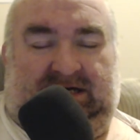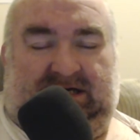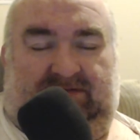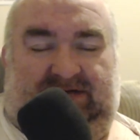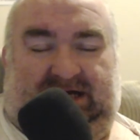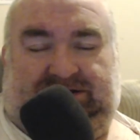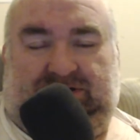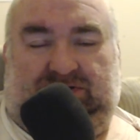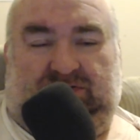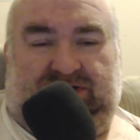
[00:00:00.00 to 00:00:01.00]
coming at
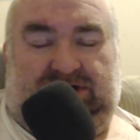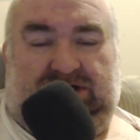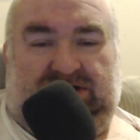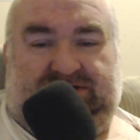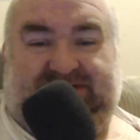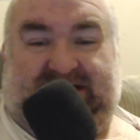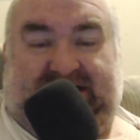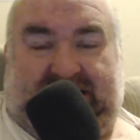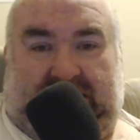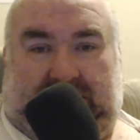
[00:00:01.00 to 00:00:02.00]
you with another
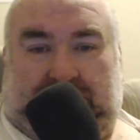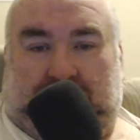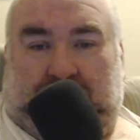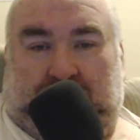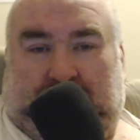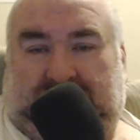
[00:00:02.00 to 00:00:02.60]
video.